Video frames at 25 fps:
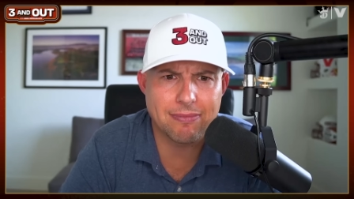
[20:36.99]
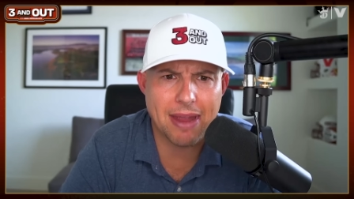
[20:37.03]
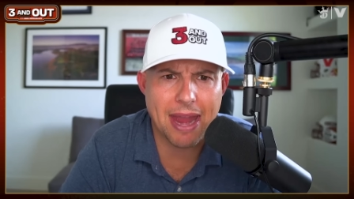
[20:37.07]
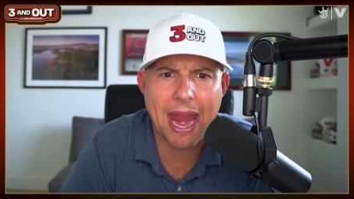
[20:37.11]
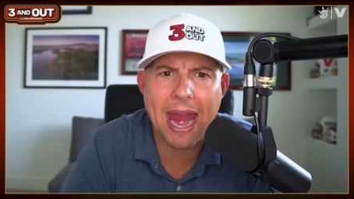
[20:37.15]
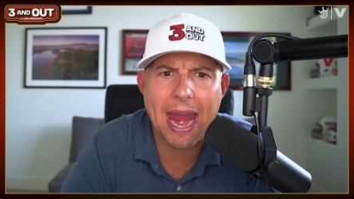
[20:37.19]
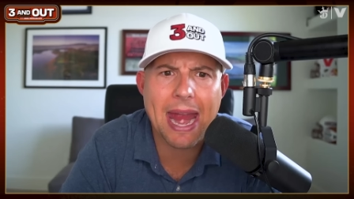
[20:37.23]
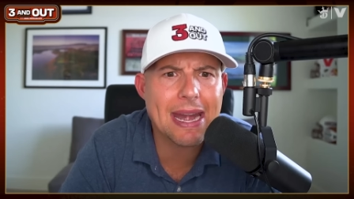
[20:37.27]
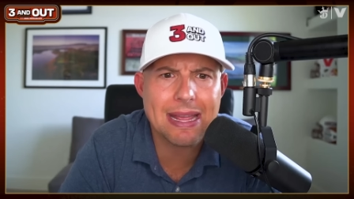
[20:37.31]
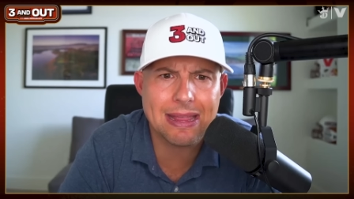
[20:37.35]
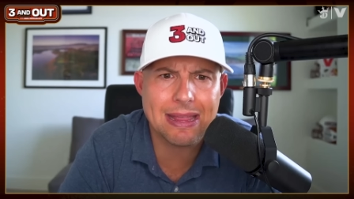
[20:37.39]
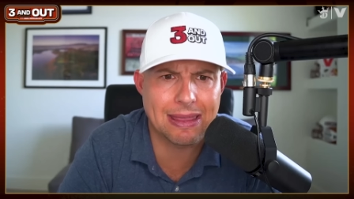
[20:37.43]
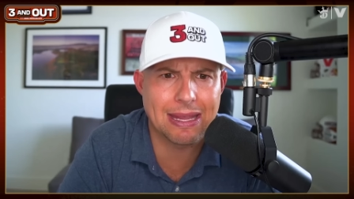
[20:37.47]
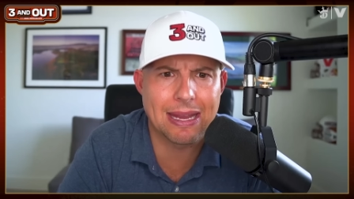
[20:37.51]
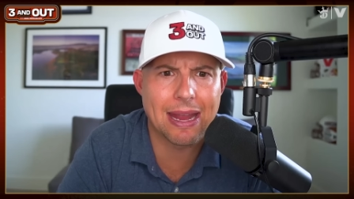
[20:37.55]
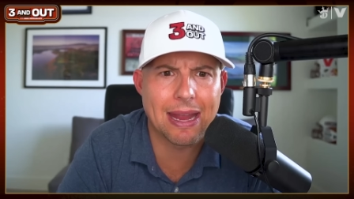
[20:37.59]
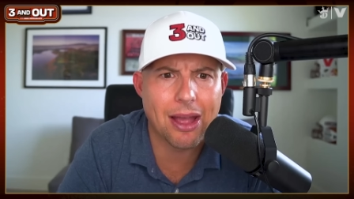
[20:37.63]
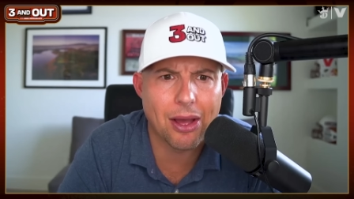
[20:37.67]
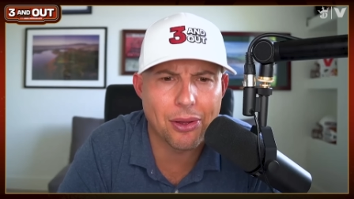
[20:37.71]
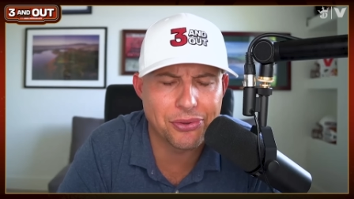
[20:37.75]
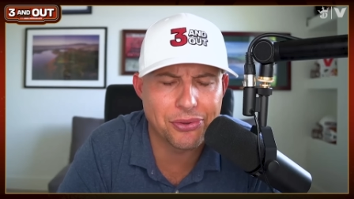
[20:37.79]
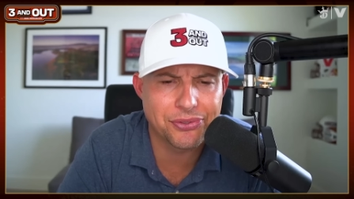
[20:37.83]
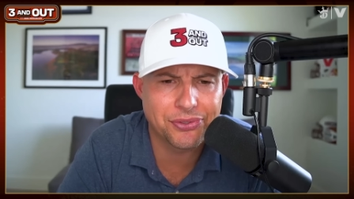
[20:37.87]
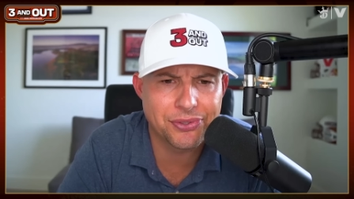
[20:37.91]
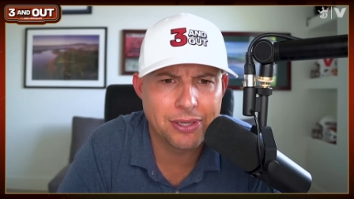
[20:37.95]
anything
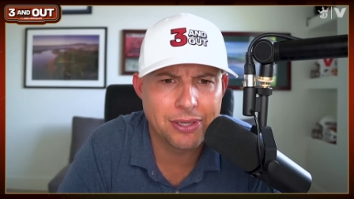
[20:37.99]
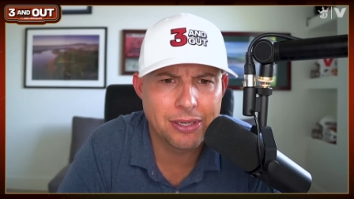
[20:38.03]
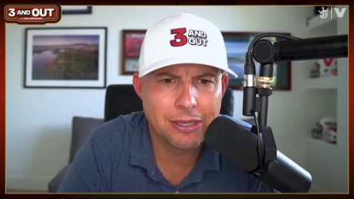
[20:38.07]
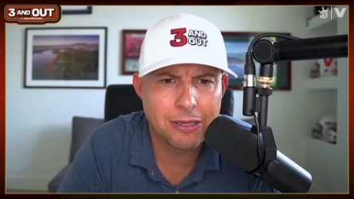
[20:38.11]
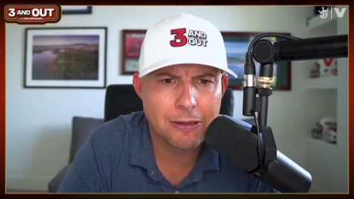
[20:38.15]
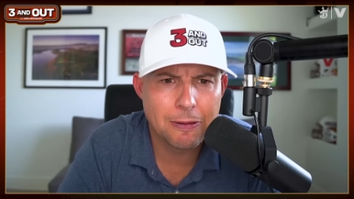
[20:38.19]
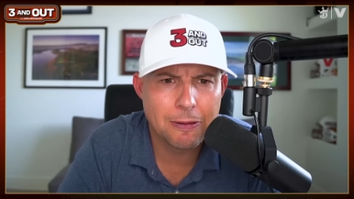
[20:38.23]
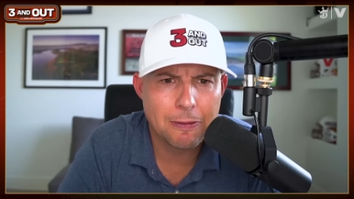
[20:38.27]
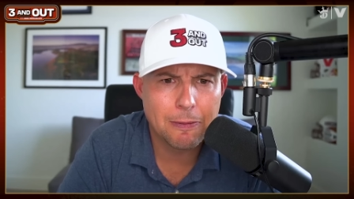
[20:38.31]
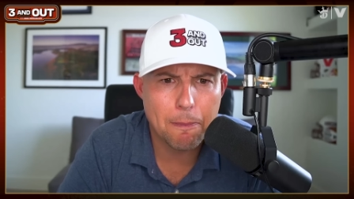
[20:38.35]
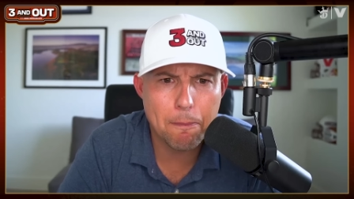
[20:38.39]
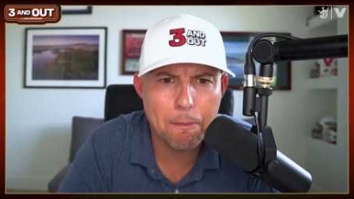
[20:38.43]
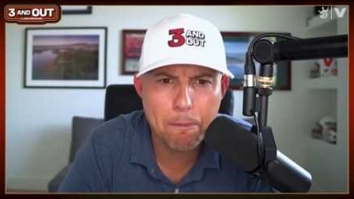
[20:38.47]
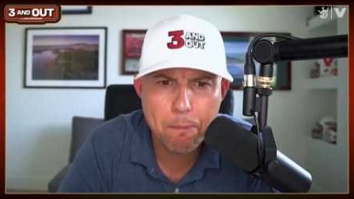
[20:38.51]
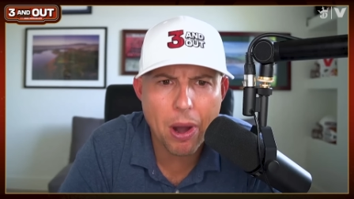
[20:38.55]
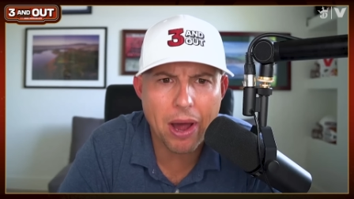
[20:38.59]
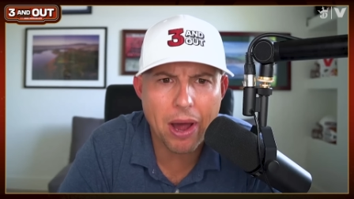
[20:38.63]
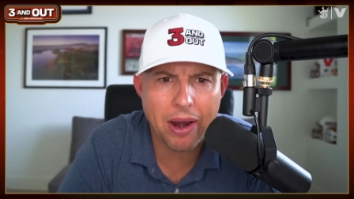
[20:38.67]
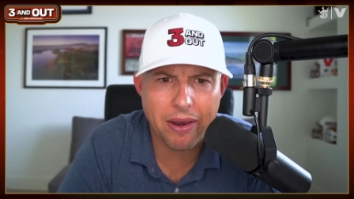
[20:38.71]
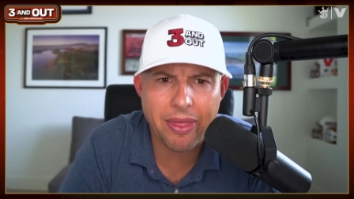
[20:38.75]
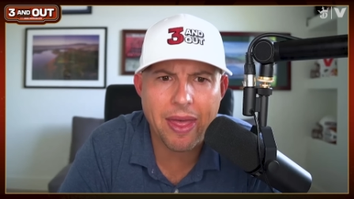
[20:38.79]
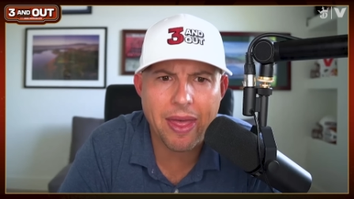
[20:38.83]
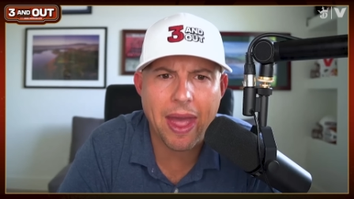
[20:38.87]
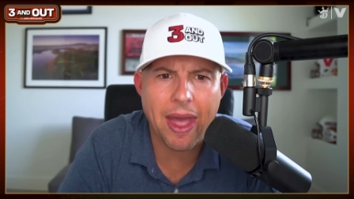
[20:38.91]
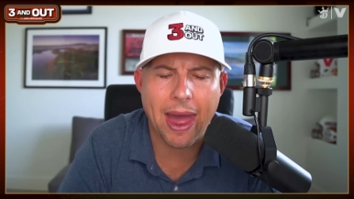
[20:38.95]
else
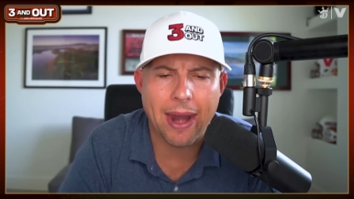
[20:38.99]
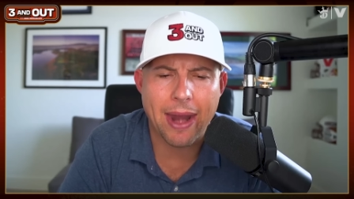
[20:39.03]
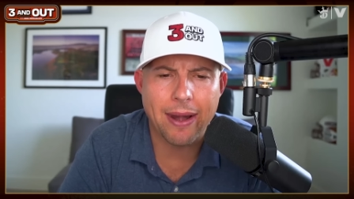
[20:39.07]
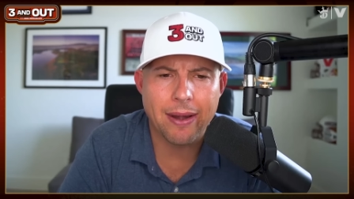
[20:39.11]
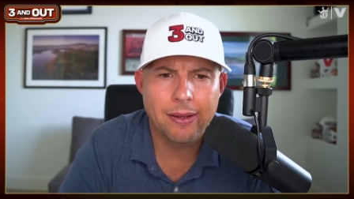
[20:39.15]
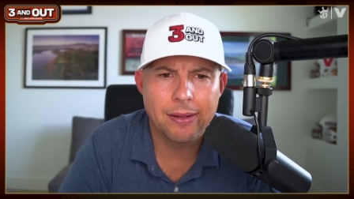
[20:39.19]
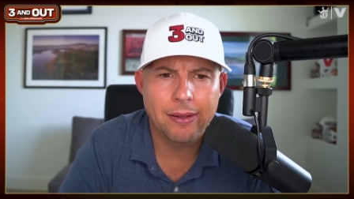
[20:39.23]
but that.